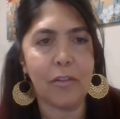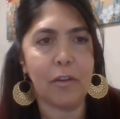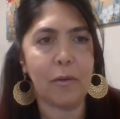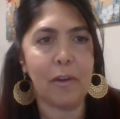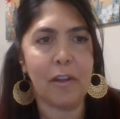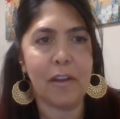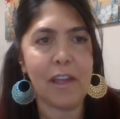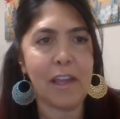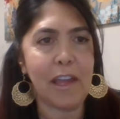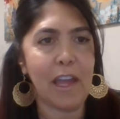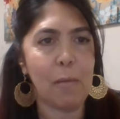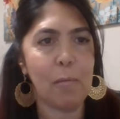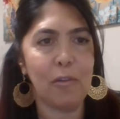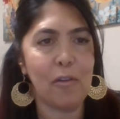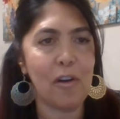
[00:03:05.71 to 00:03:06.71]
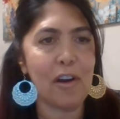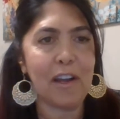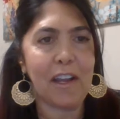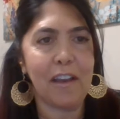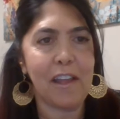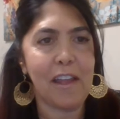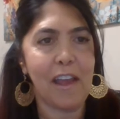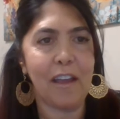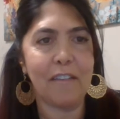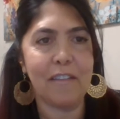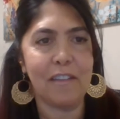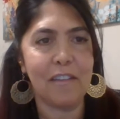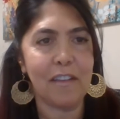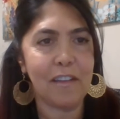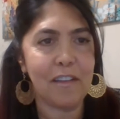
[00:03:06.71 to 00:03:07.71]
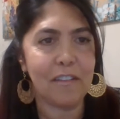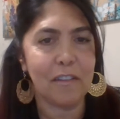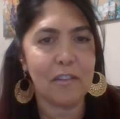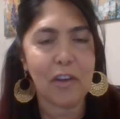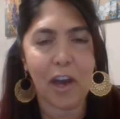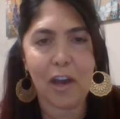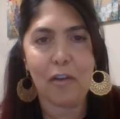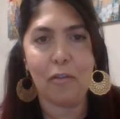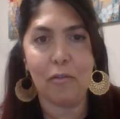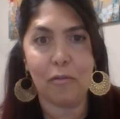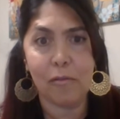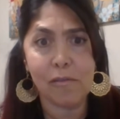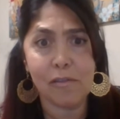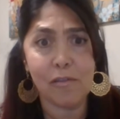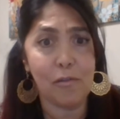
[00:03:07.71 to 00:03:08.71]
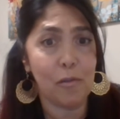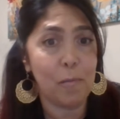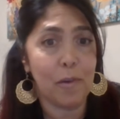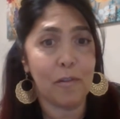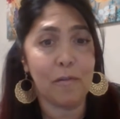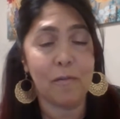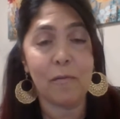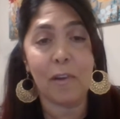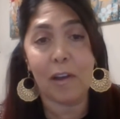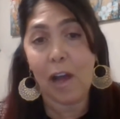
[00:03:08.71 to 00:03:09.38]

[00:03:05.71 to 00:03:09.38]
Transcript: So, and he came along, and he has his entire group of,